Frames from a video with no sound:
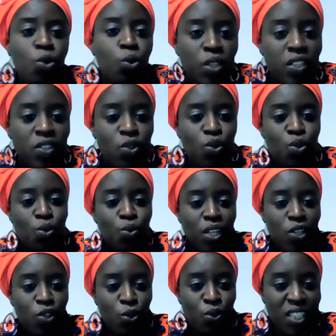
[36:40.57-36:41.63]
don't listen to
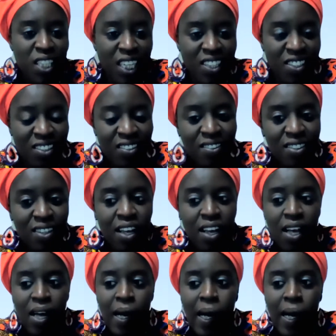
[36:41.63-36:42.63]
radio stations.